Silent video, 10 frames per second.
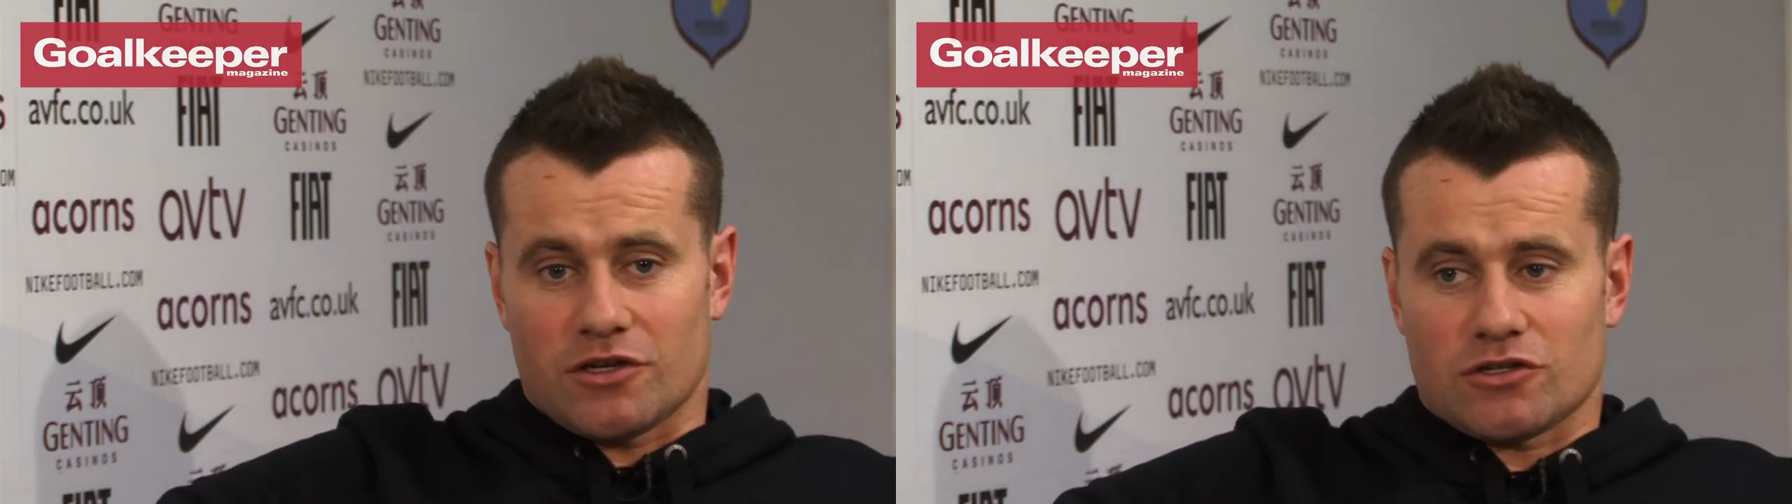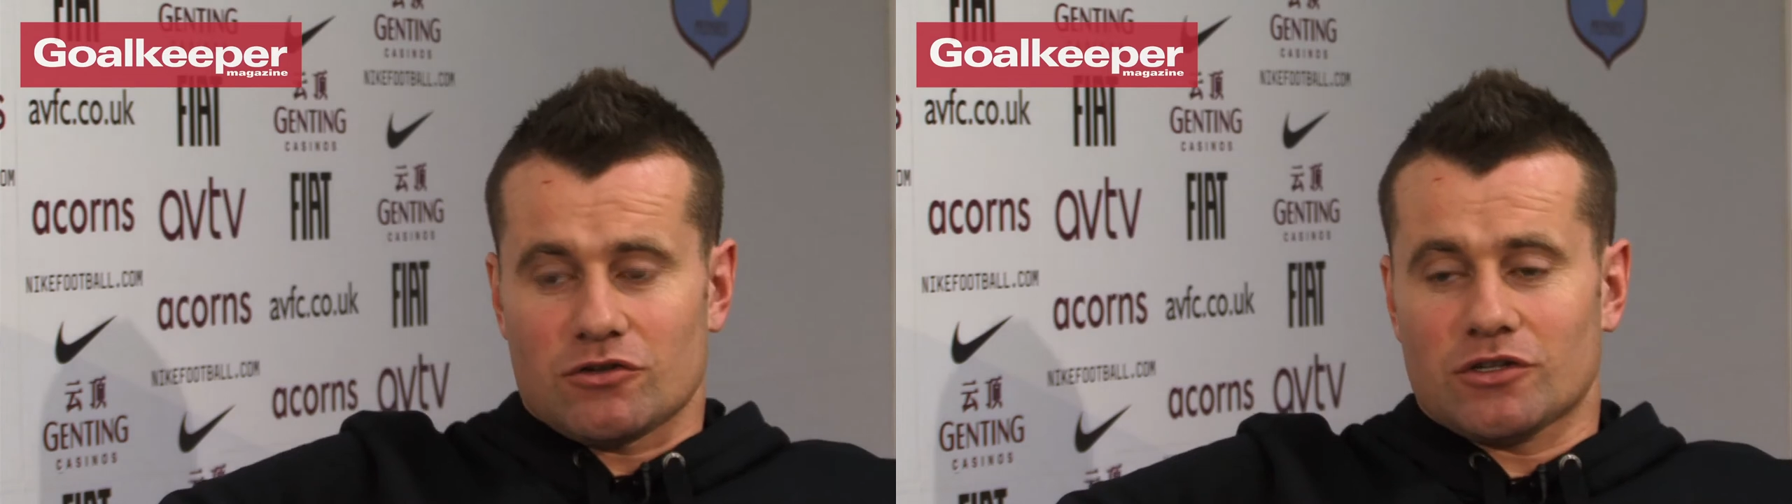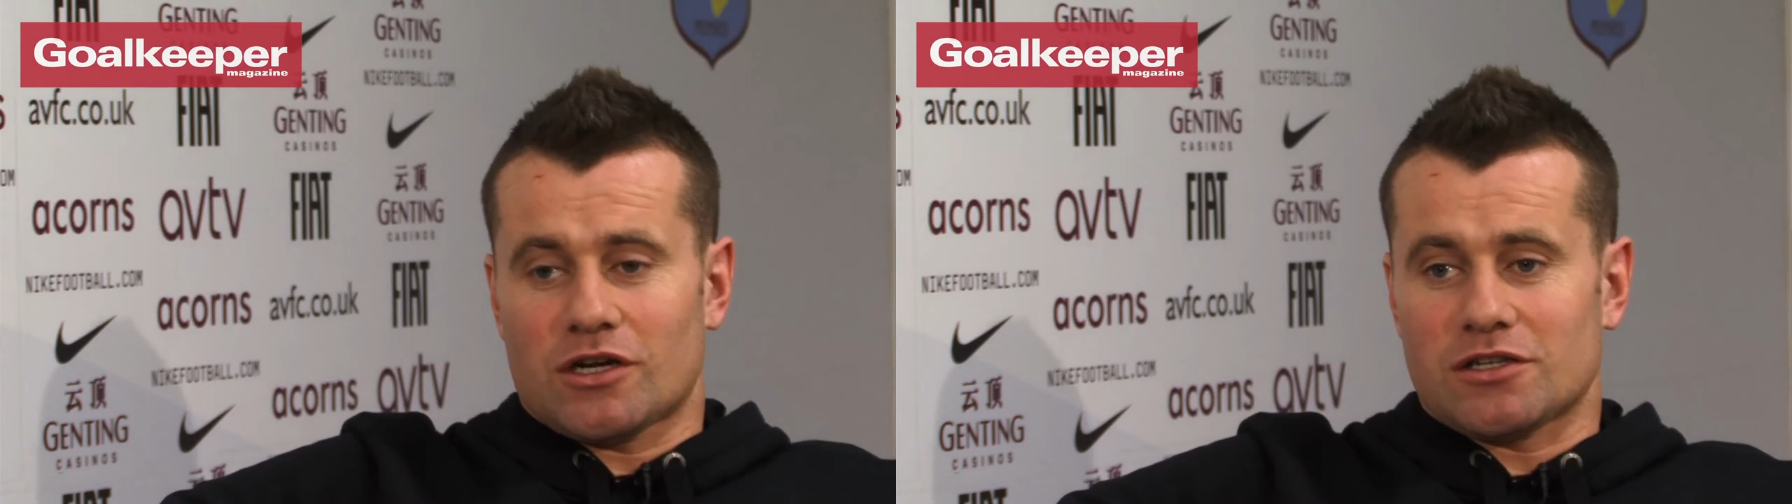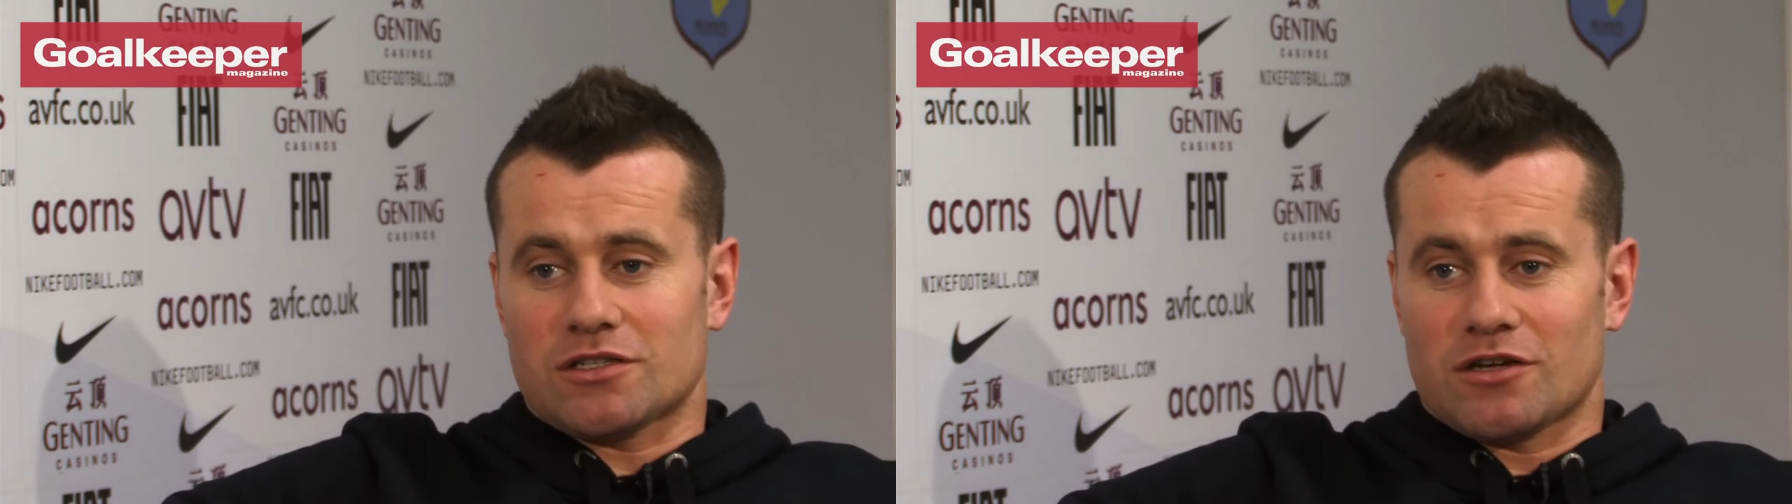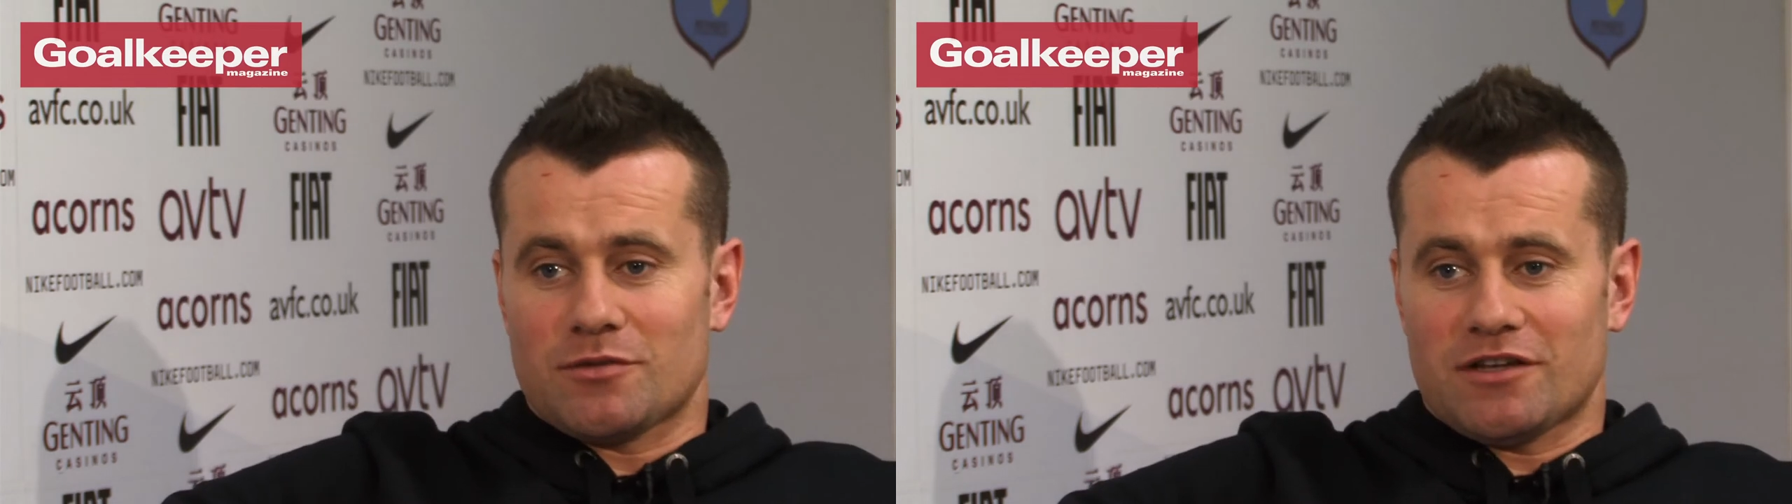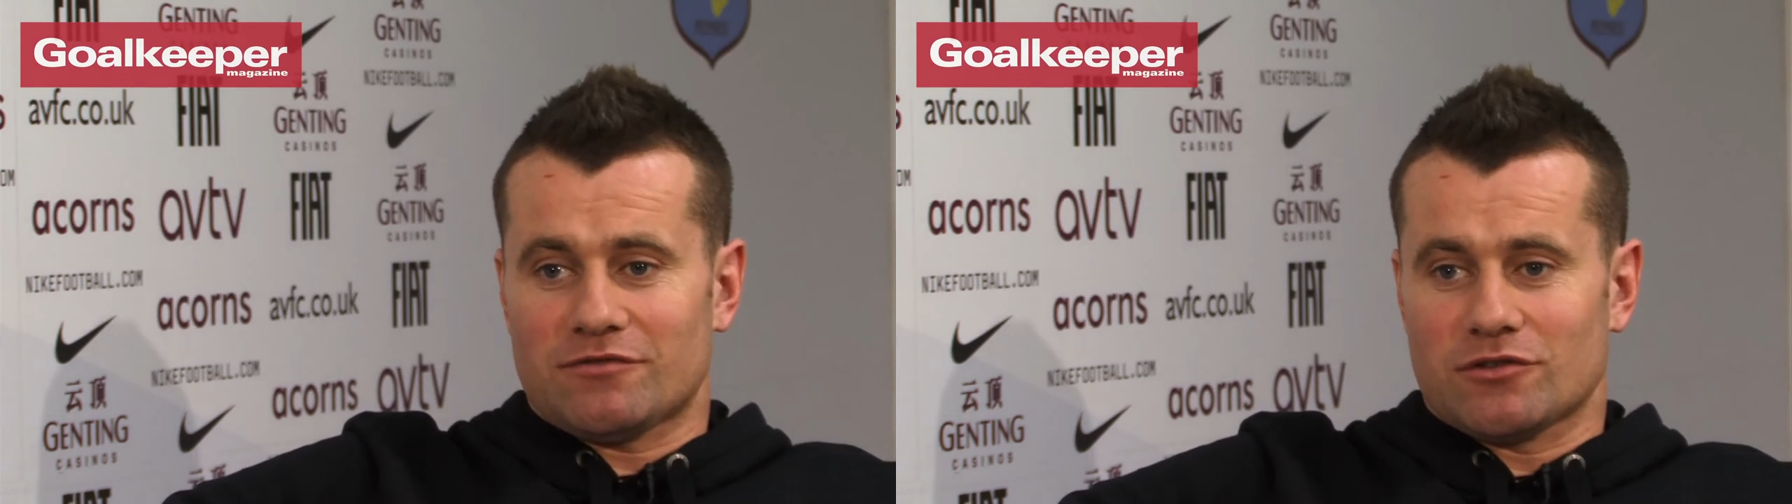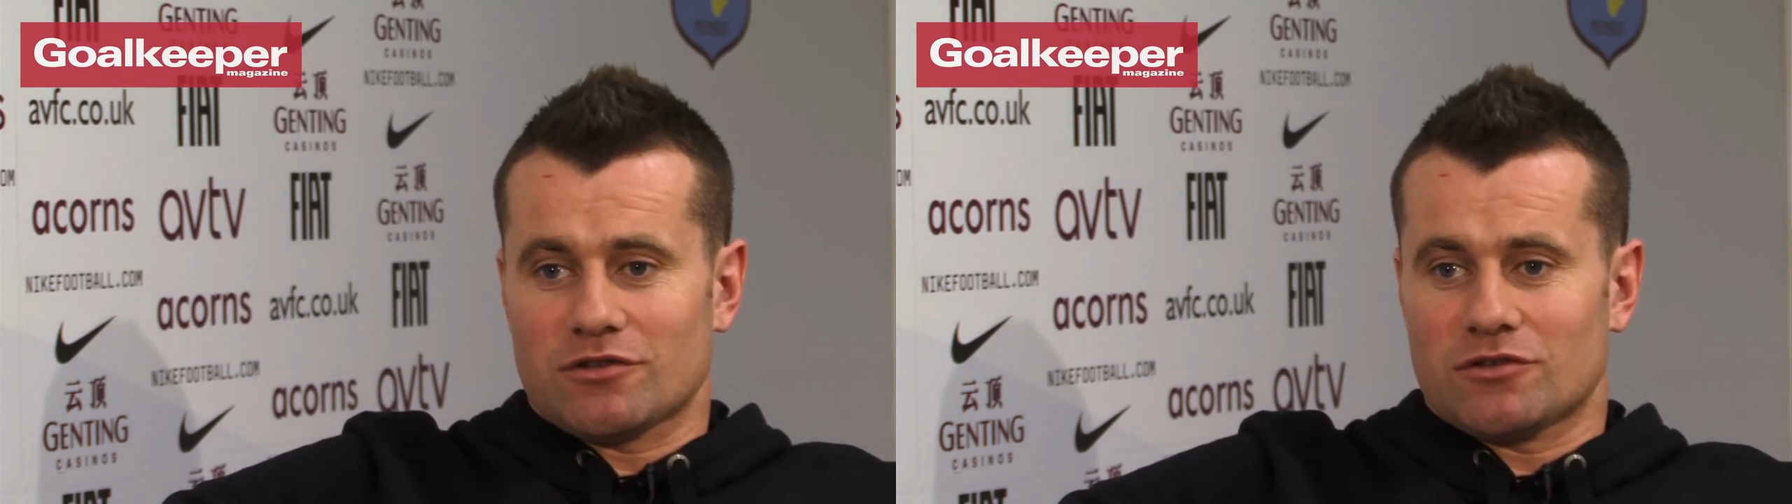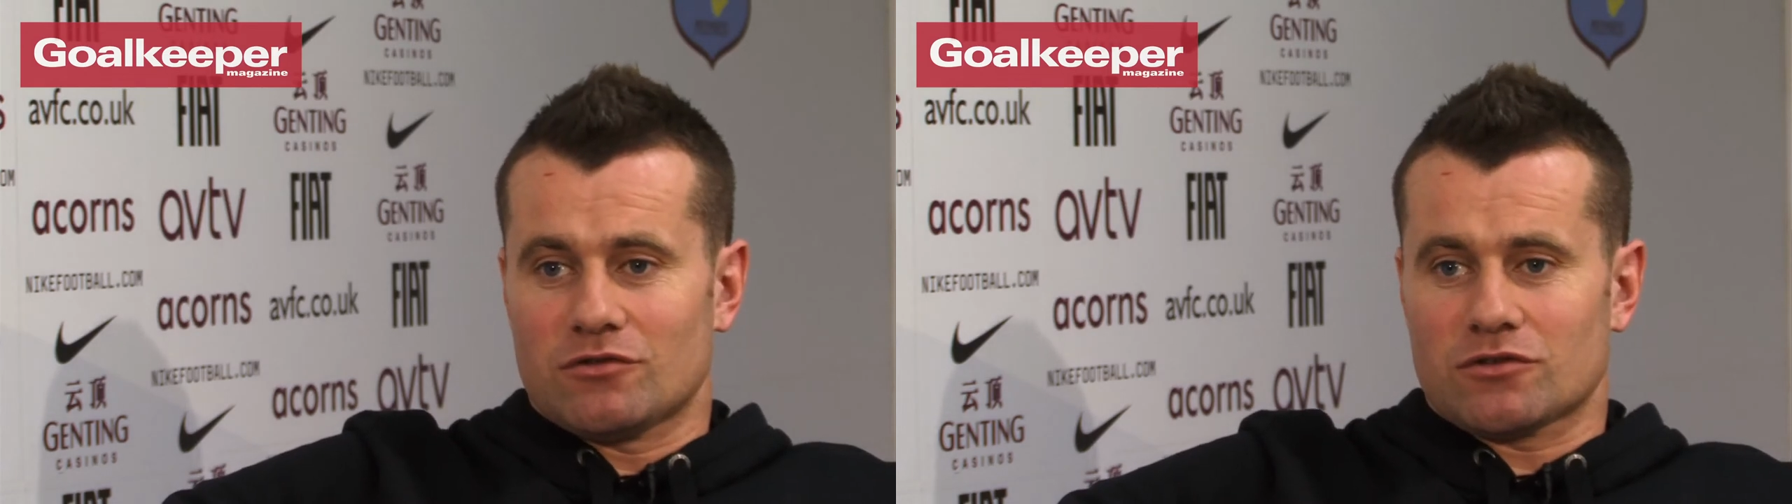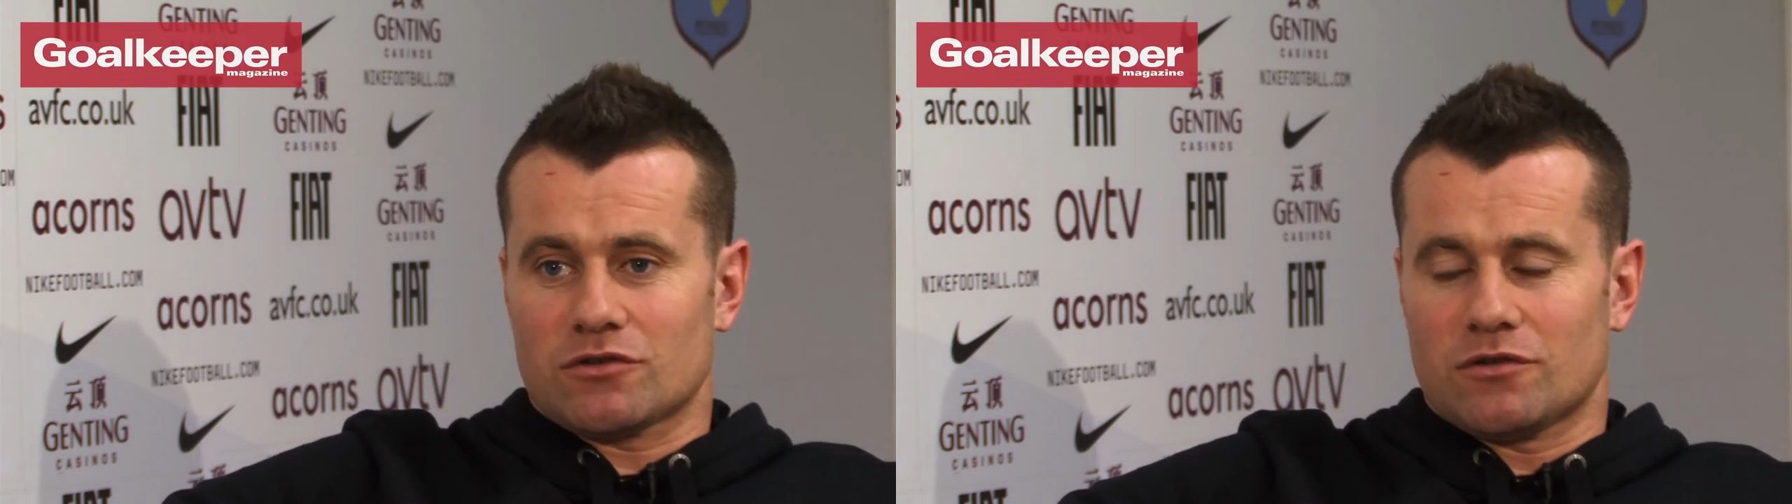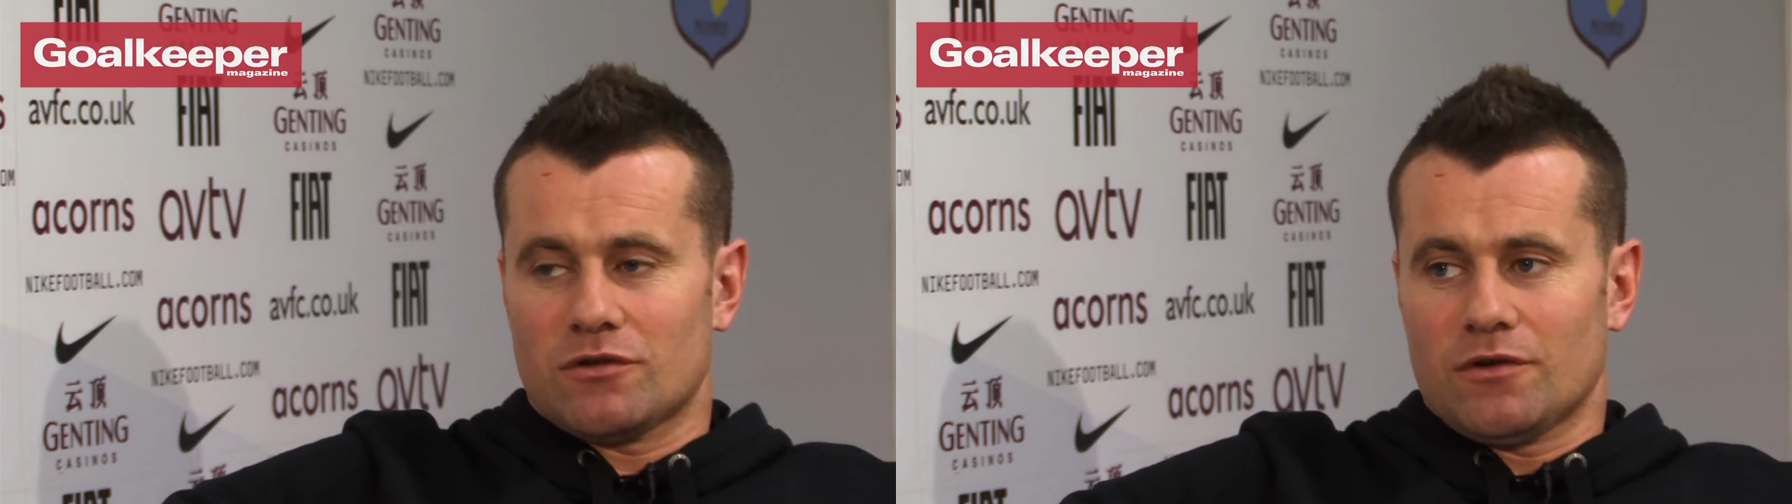years ago, could hardly stand on my left foot. Yeah, home, so,
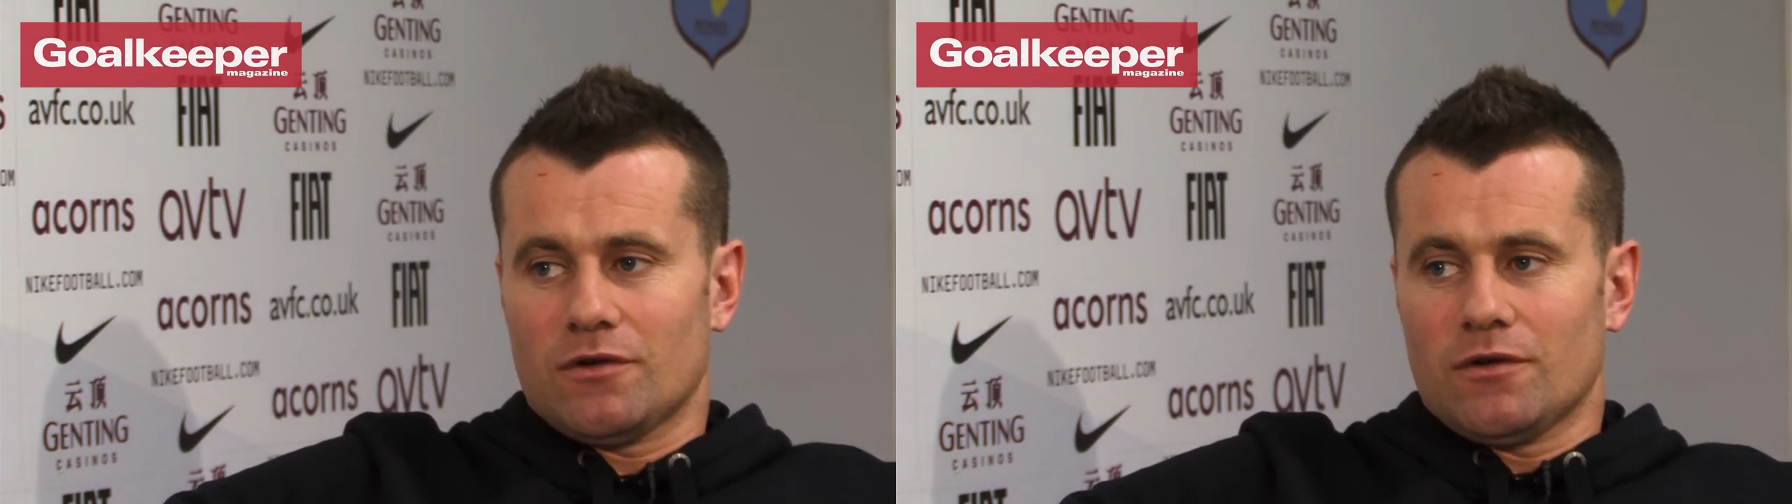so.